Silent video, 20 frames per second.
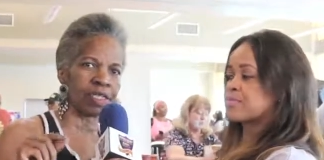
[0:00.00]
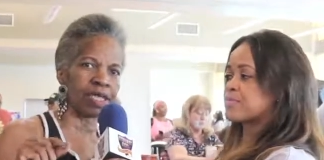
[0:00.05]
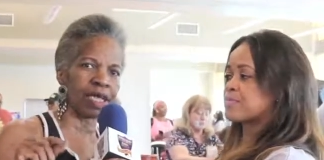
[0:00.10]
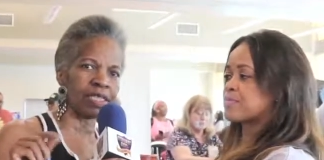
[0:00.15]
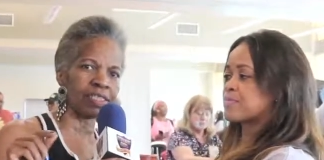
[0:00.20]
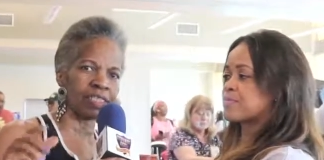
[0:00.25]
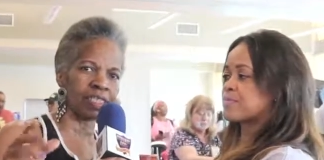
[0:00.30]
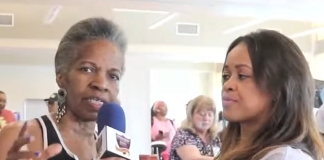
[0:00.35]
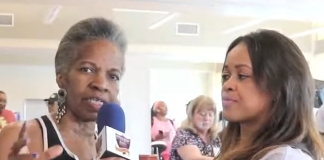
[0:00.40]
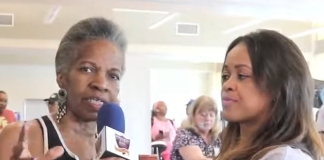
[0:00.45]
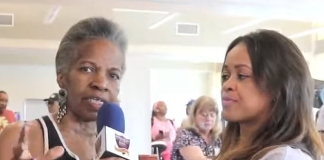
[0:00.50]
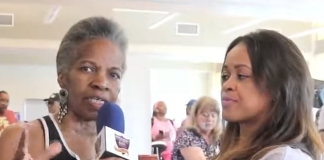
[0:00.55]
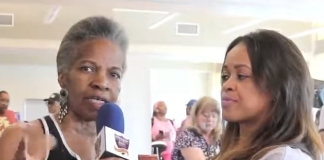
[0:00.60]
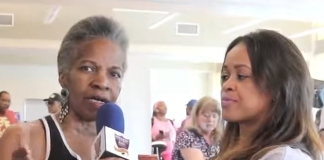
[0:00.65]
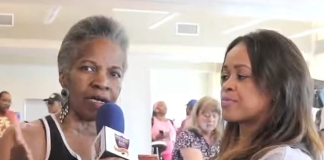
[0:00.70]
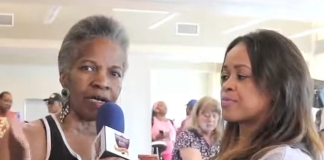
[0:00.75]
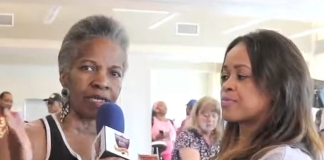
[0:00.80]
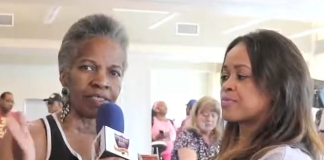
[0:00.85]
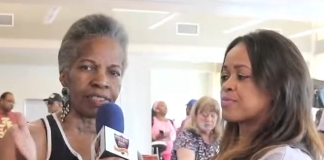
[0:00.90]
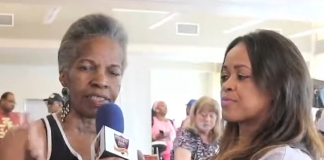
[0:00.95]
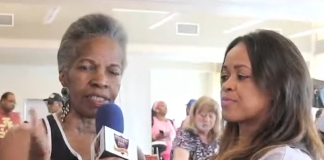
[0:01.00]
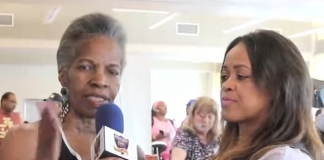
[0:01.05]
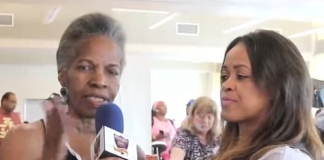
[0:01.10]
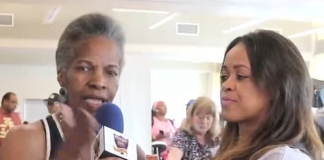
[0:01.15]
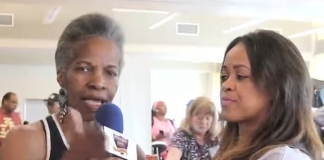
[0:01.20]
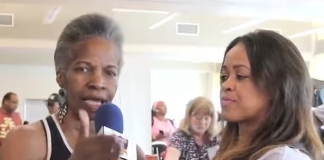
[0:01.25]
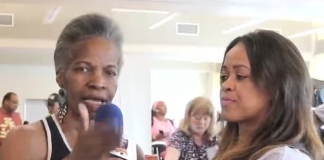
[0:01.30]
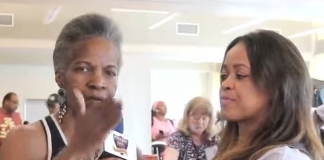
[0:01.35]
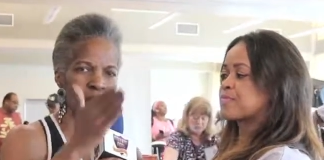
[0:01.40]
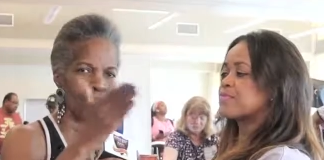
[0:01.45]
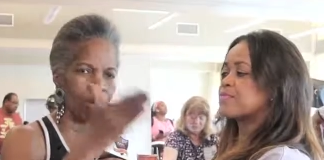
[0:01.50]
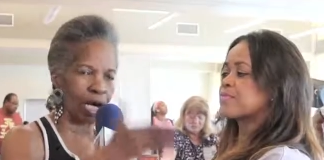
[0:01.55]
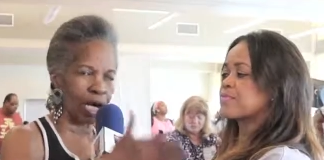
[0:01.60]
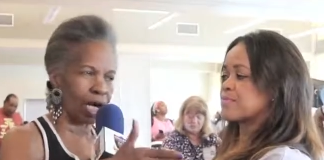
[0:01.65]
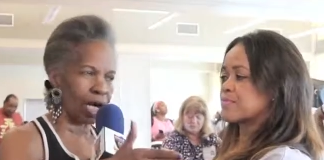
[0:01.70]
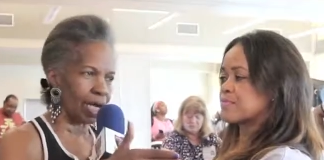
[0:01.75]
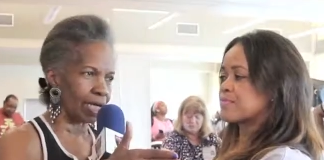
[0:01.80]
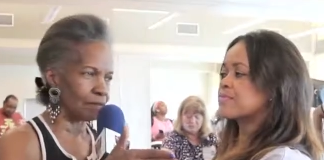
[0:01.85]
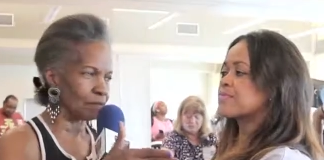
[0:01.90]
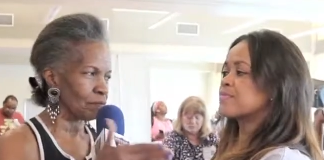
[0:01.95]
Speaker 1: E S T E R D A
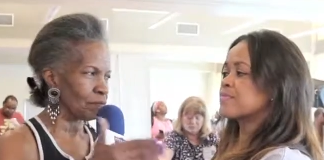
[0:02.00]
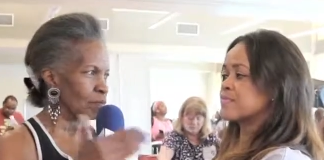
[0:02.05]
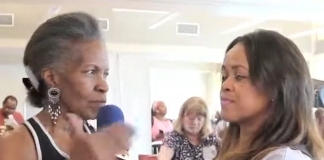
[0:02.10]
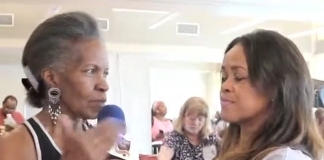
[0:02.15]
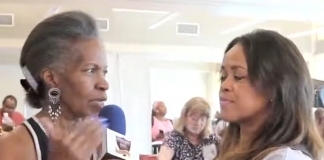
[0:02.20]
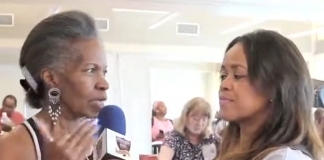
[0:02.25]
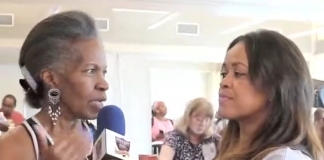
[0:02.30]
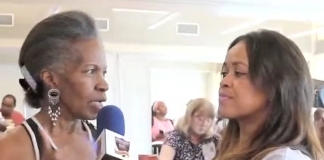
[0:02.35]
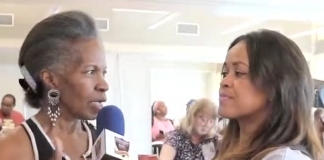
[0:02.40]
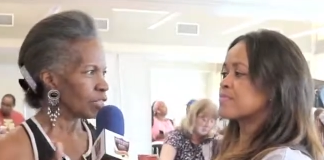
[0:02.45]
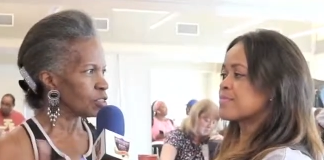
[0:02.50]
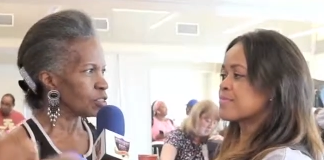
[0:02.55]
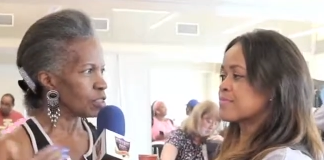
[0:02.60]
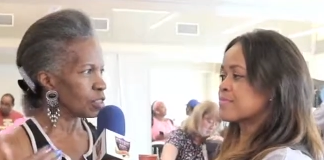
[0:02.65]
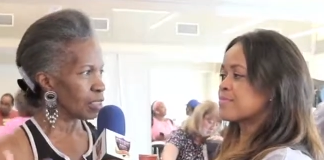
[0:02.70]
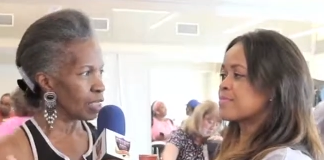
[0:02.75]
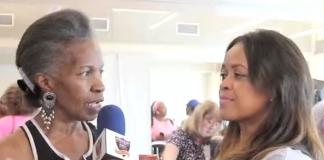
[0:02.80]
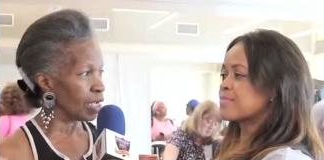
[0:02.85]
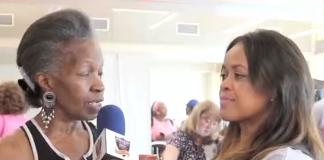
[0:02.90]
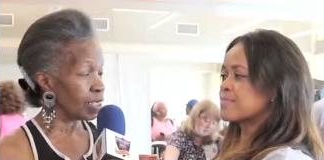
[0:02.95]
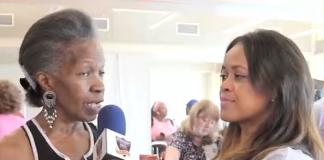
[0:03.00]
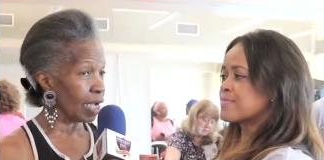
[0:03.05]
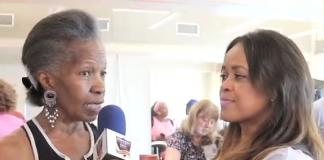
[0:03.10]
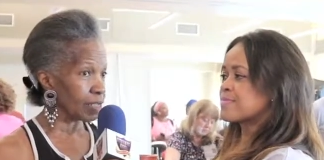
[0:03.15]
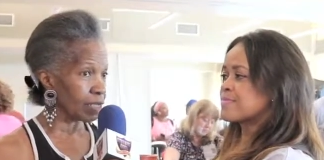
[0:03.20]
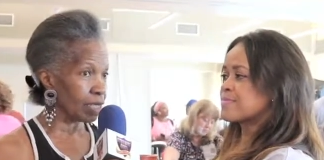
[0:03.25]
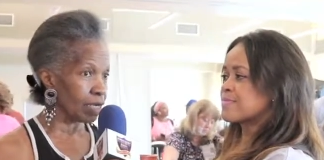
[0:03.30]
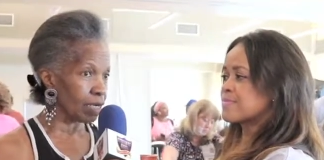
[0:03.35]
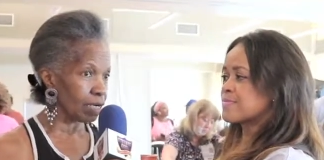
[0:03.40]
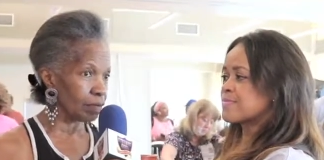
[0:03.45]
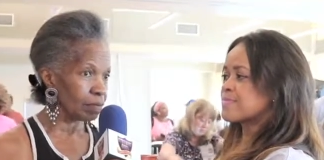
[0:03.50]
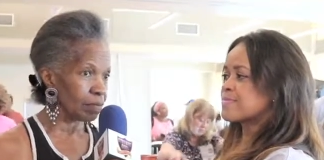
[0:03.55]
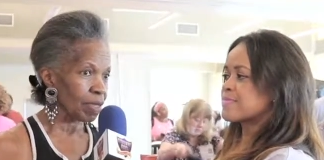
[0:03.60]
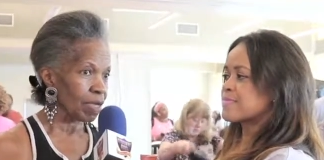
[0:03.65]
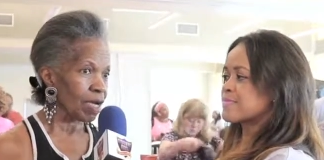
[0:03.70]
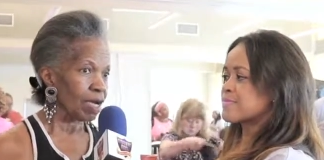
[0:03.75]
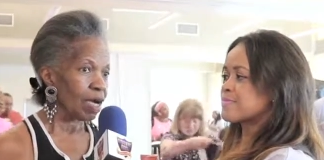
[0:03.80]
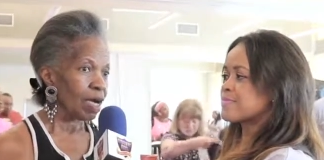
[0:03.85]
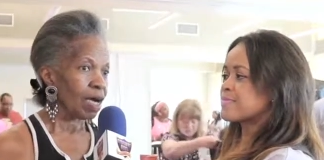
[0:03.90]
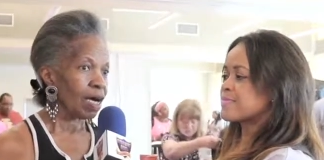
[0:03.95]
Y,
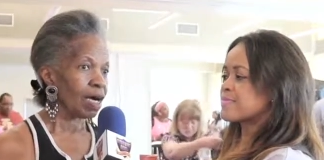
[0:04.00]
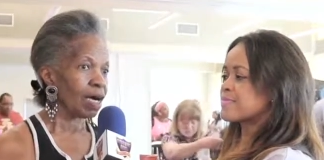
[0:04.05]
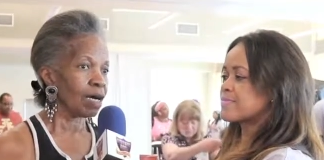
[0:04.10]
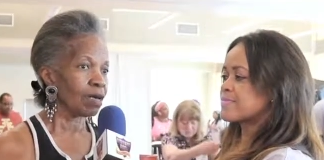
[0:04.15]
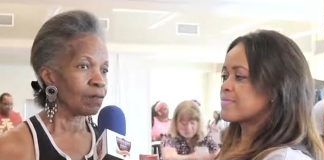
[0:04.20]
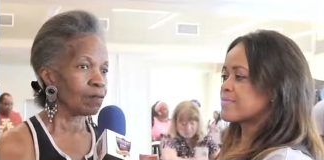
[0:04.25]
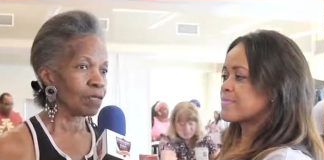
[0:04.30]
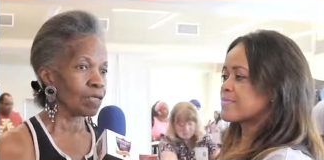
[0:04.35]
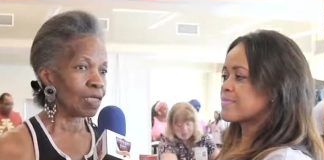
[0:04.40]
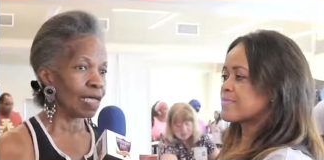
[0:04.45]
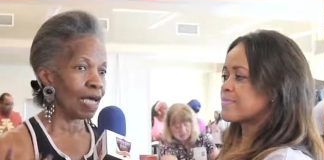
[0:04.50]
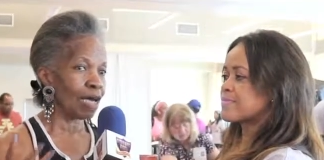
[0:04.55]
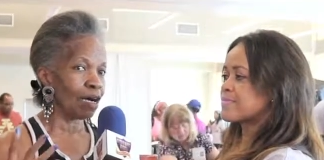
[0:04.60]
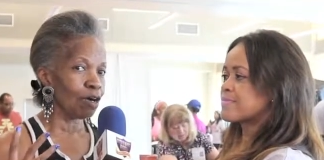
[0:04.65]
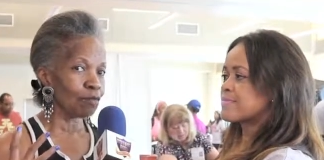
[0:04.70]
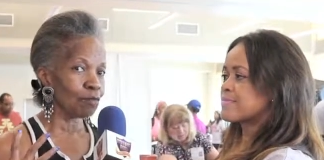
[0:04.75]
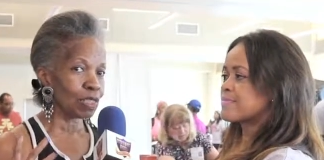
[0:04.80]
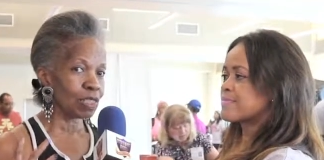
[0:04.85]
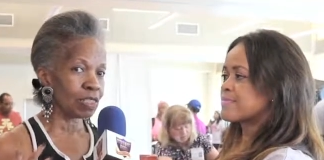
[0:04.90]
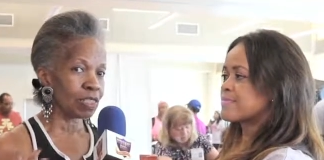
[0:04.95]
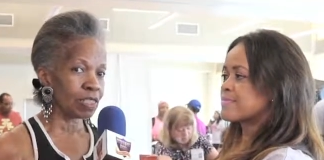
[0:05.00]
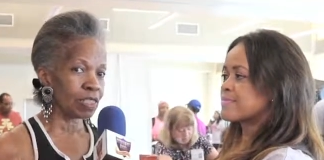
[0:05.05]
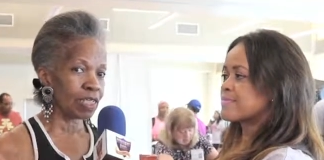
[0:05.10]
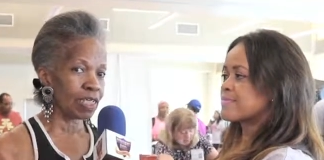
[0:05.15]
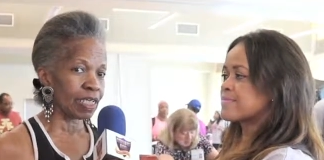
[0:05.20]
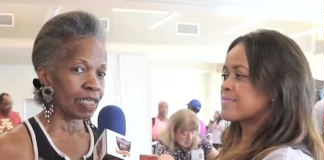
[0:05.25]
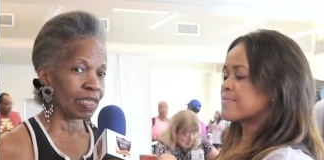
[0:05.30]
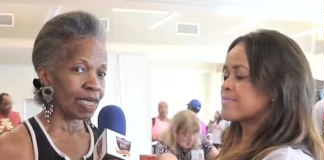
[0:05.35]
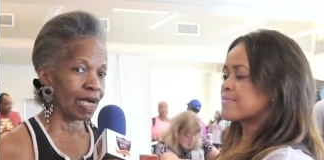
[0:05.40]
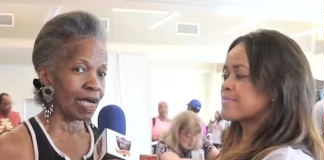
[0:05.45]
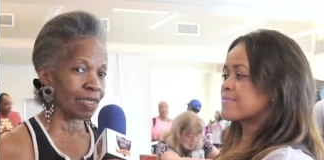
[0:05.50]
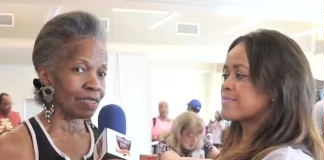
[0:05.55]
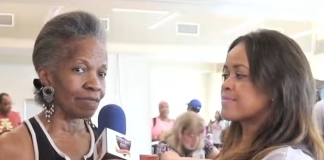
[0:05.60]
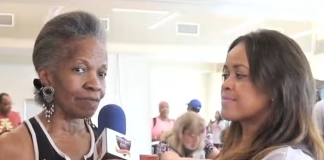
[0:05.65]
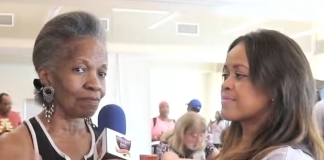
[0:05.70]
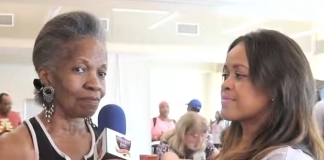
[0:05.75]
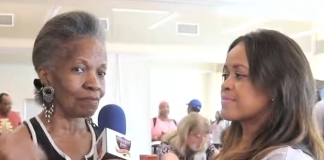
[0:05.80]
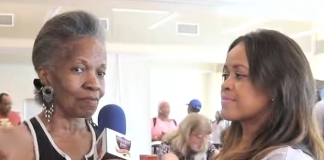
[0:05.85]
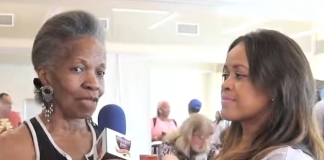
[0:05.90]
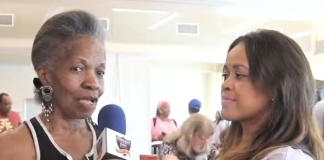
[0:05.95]
esterday.com. Uh, we now recently
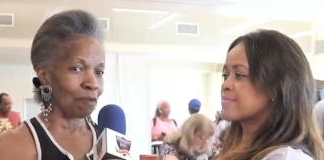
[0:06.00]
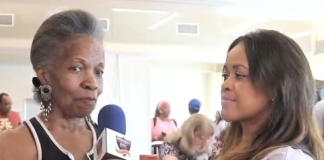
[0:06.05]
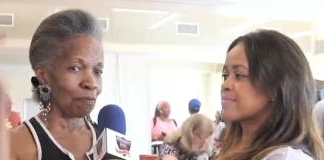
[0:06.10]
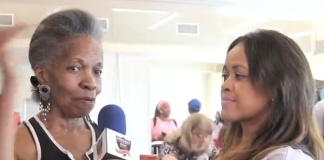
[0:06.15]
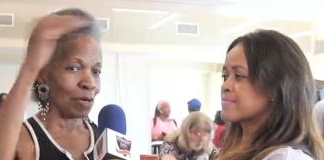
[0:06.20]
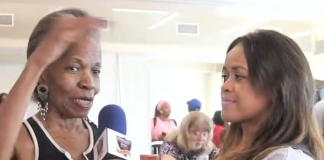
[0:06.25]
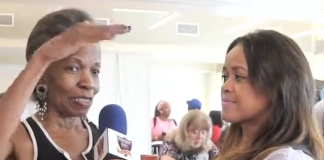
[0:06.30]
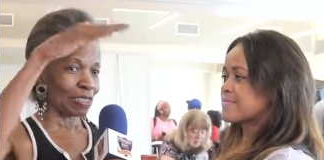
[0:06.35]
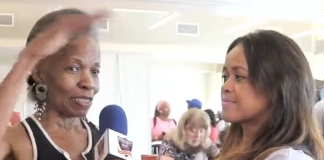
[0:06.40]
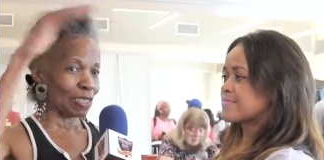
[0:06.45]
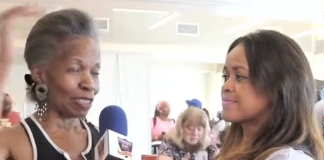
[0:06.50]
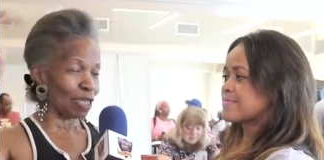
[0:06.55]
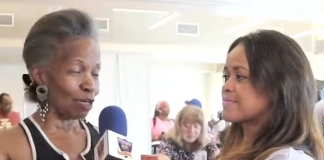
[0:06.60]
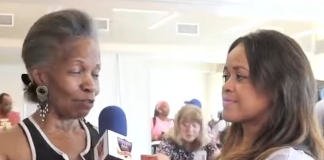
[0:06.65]
got a presence